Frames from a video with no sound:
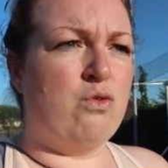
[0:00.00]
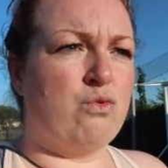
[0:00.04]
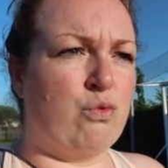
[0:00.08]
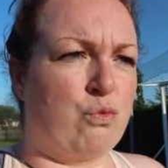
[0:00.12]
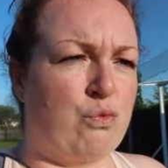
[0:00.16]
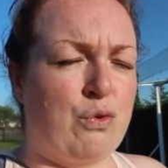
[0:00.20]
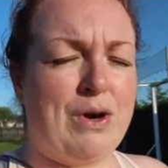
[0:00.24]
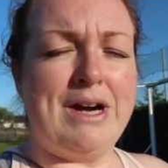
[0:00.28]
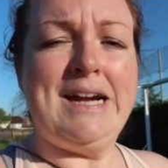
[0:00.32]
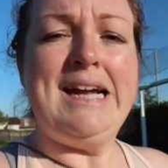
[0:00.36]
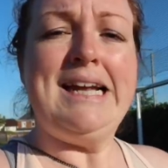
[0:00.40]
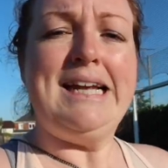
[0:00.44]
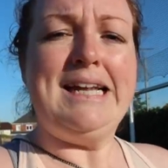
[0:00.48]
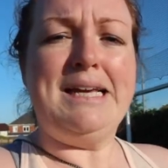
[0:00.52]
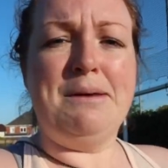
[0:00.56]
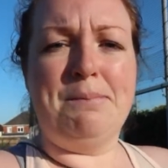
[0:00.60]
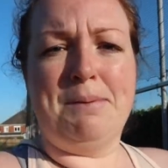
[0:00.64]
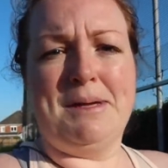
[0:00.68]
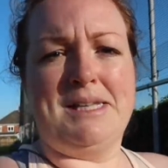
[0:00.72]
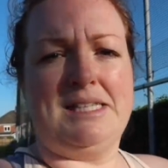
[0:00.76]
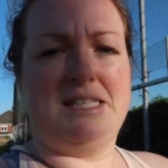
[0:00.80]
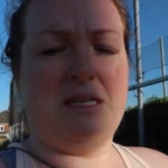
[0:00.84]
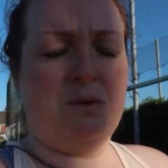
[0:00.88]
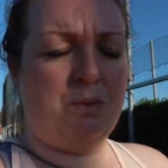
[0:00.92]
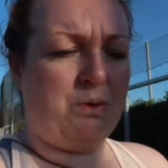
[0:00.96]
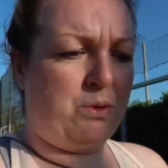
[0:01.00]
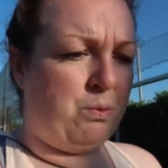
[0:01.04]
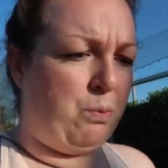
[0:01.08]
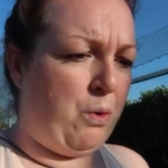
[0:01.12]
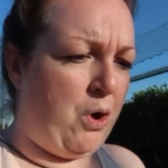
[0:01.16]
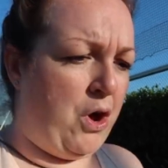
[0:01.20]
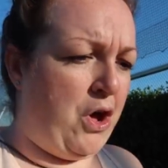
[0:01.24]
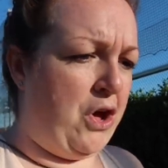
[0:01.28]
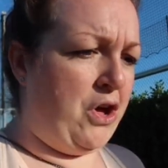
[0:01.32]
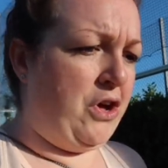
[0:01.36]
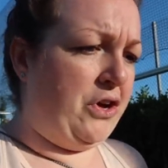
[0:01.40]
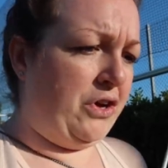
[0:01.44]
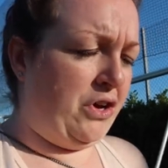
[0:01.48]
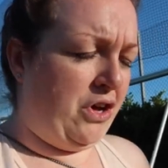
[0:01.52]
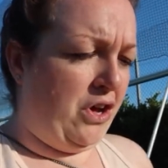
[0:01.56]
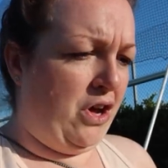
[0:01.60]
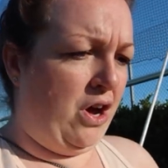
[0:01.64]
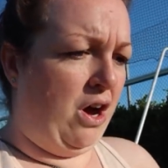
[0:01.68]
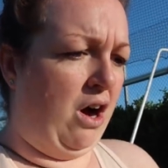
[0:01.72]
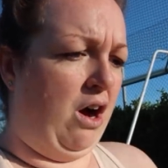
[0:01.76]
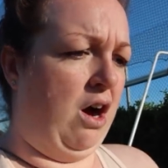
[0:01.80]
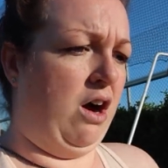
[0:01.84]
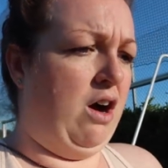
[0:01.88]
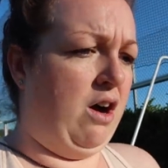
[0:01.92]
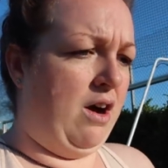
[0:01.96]
really busy with work.
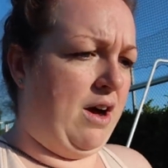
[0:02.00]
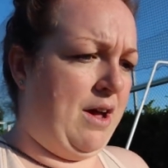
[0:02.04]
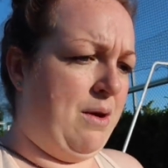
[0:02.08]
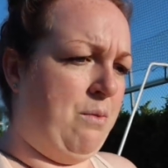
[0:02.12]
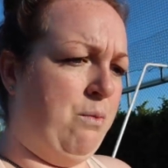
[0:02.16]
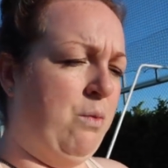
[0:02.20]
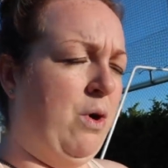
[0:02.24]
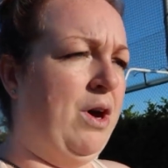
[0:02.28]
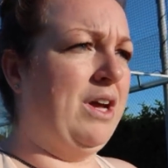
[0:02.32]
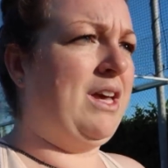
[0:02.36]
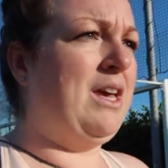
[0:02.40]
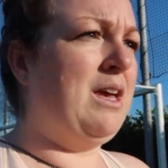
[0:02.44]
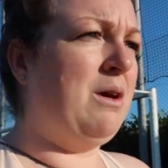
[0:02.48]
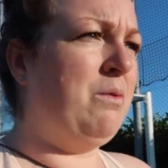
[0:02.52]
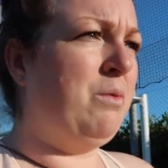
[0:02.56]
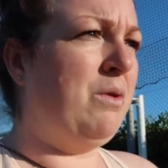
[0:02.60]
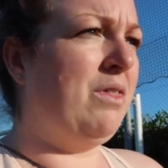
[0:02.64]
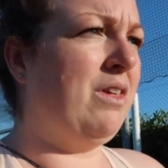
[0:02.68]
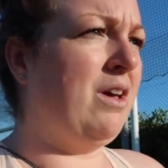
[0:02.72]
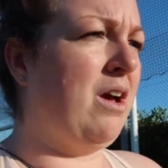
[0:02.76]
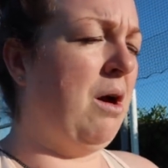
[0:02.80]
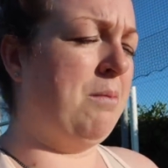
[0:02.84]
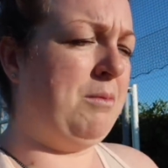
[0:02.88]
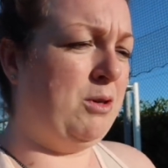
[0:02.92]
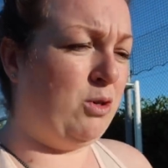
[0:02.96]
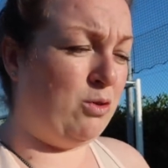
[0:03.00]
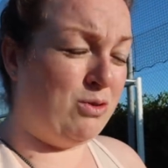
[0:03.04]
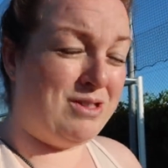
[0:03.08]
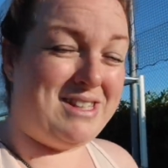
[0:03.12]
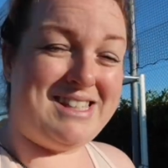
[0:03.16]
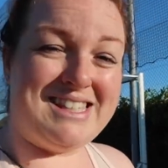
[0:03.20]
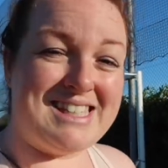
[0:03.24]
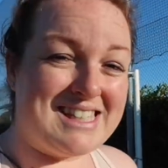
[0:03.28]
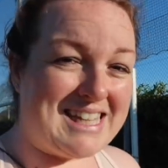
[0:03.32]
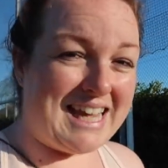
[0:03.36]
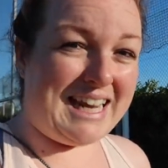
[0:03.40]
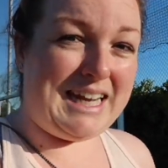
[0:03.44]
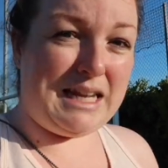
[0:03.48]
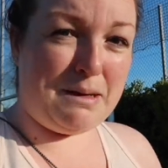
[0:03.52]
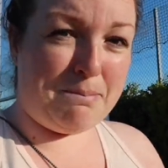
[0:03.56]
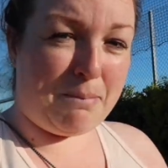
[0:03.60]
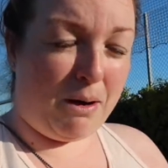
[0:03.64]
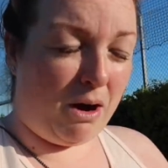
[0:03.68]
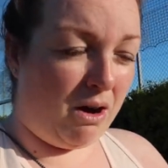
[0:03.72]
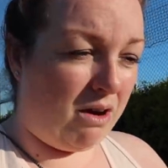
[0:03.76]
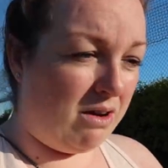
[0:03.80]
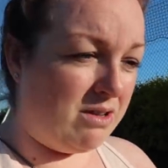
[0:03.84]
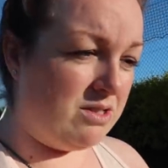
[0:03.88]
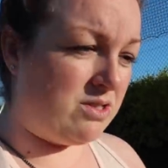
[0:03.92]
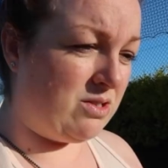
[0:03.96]
I'm working with a company called Skinny
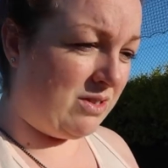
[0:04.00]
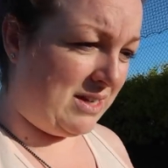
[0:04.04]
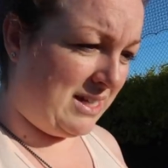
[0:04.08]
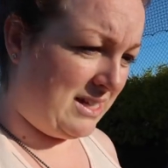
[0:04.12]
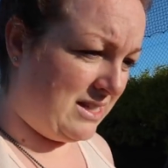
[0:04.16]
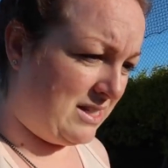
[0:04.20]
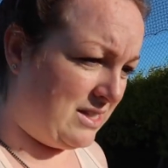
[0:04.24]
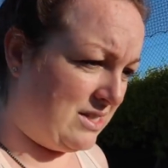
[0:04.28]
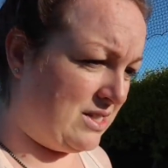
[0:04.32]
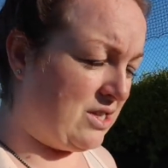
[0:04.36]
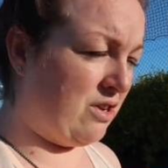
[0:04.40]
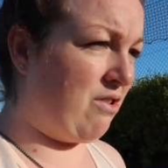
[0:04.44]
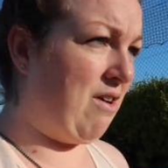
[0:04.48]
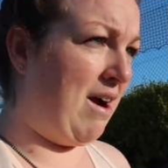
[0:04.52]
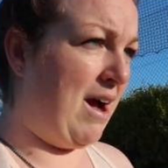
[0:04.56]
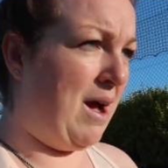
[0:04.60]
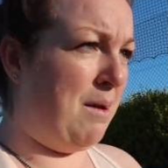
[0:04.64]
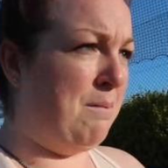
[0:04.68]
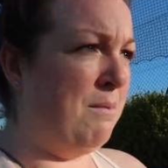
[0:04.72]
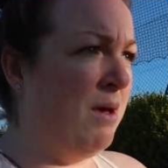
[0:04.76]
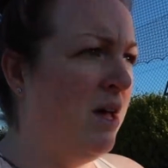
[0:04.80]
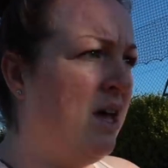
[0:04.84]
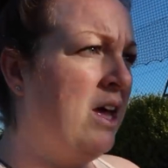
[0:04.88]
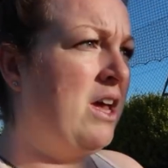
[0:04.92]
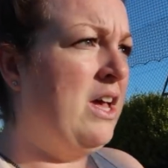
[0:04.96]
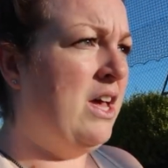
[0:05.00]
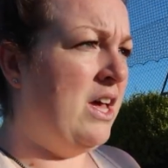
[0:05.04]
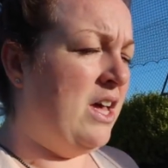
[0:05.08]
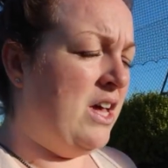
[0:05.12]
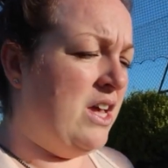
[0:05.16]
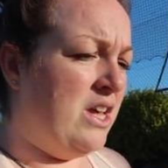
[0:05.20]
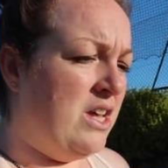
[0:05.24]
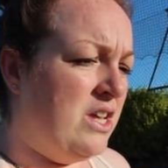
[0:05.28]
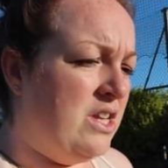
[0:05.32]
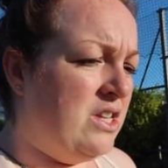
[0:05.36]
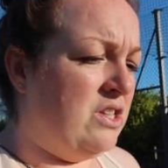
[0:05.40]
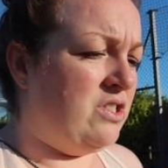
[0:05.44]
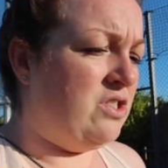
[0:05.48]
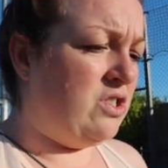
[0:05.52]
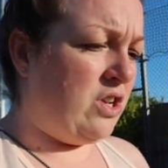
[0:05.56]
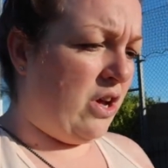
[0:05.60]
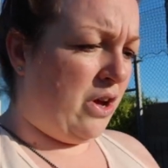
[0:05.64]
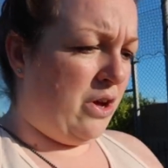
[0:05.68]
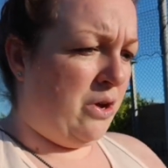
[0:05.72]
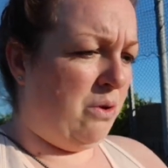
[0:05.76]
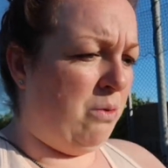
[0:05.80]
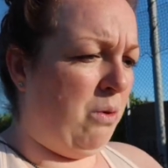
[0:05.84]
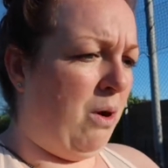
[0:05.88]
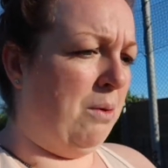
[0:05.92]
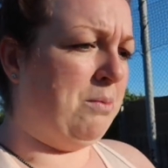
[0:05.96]
Bars on Instagram.
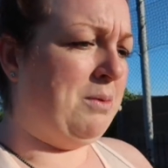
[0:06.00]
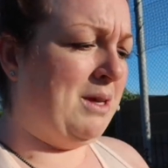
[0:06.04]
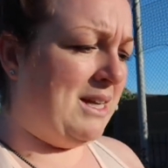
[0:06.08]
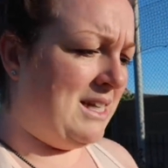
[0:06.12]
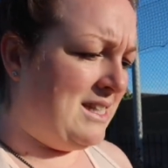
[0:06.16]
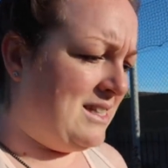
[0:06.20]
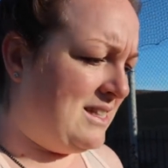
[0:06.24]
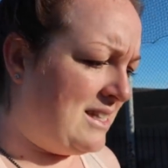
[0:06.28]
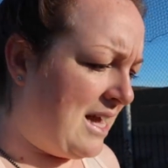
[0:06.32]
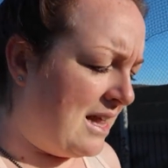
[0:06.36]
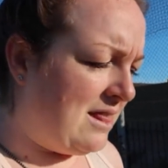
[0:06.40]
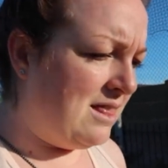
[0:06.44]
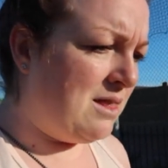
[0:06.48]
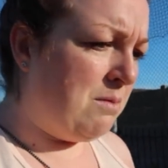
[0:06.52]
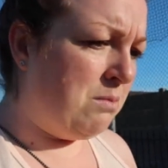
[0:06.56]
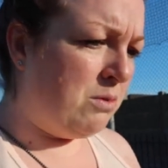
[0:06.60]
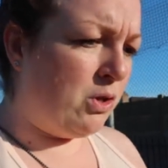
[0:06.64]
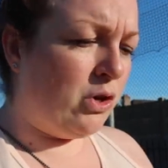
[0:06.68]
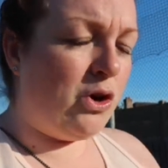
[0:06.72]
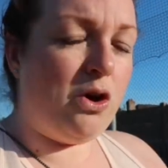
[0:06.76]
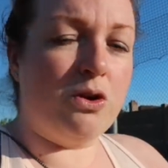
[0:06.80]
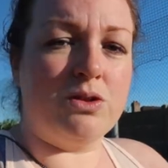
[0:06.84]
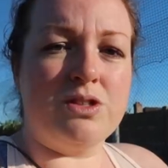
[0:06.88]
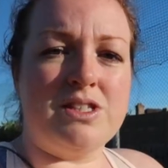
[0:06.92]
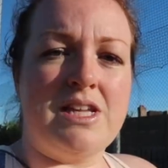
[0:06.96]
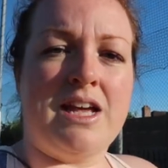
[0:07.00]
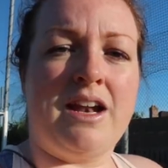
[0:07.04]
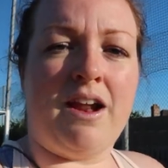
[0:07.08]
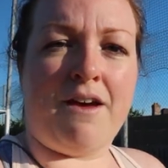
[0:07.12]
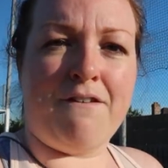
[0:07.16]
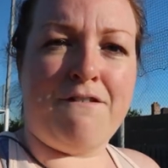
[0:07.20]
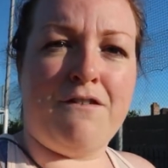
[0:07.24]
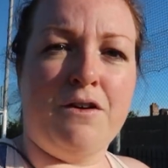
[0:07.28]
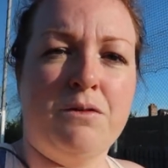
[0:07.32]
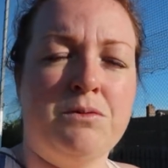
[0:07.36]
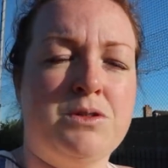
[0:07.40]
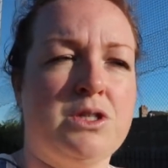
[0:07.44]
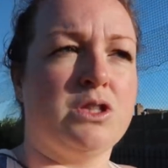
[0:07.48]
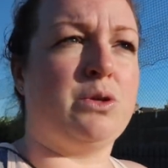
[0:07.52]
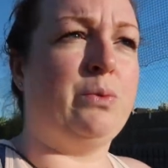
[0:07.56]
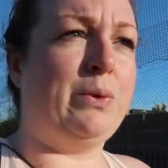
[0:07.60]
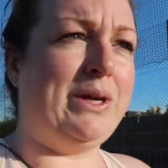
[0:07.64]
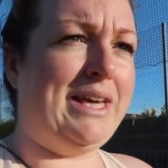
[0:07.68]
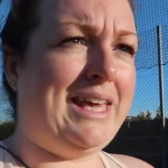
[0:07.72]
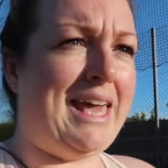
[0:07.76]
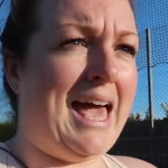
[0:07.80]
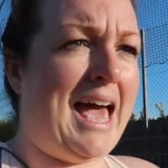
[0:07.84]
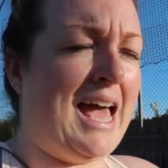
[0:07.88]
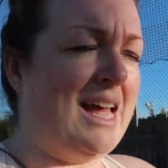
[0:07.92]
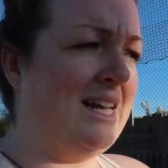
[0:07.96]
So I'm going to send them the content I filmed at the
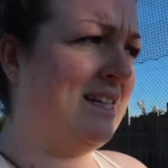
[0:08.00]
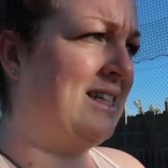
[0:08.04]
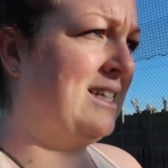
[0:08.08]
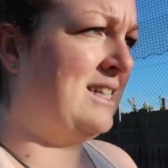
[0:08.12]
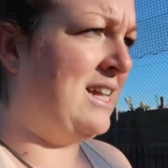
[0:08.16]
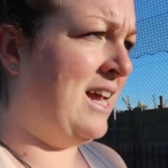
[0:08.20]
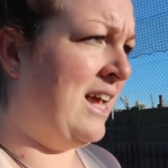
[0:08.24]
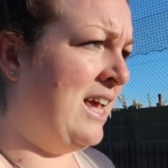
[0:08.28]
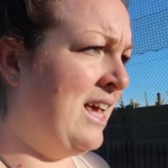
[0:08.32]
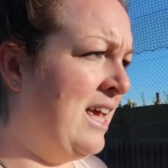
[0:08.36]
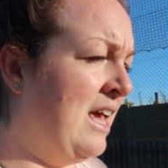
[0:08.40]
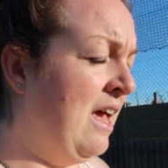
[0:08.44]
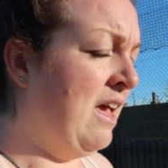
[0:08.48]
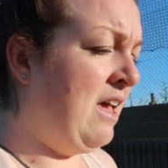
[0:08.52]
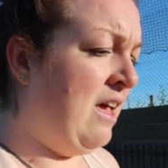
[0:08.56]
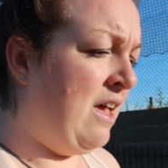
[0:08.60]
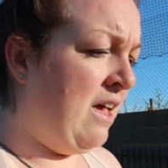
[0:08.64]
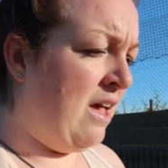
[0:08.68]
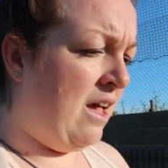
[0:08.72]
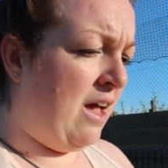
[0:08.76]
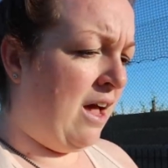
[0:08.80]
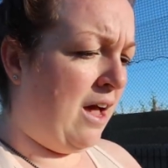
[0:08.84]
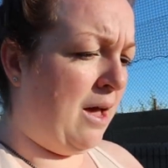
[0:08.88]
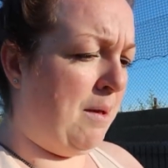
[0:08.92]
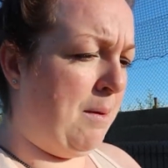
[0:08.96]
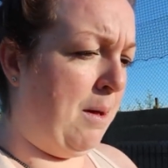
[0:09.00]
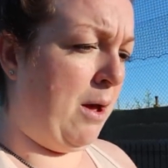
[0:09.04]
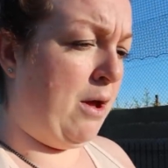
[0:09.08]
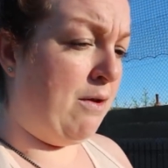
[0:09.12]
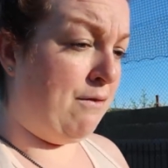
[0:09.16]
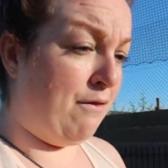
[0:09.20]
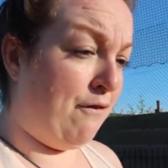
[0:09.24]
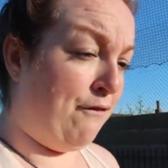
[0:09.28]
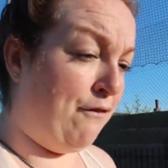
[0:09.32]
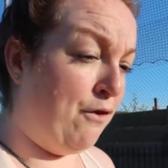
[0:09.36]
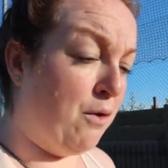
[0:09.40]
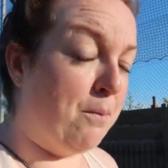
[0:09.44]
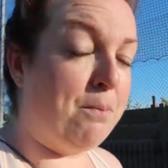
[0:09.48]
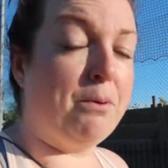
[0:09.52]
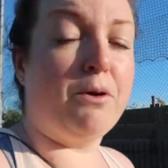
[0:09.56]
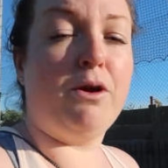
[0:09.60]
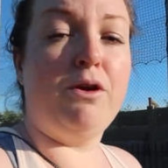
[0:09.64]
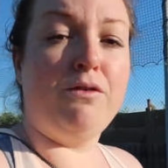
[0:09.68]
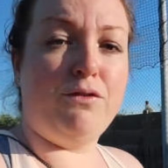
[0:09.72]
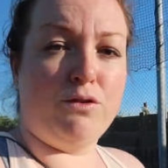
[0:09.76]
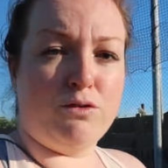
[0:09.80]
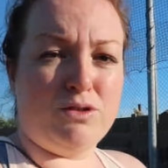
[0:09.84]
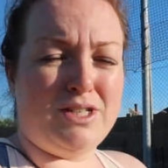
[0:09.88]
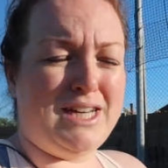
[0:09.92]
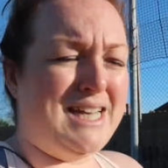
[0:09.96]
weekend uh, over for
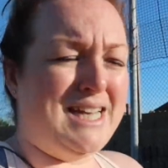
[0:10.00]
approval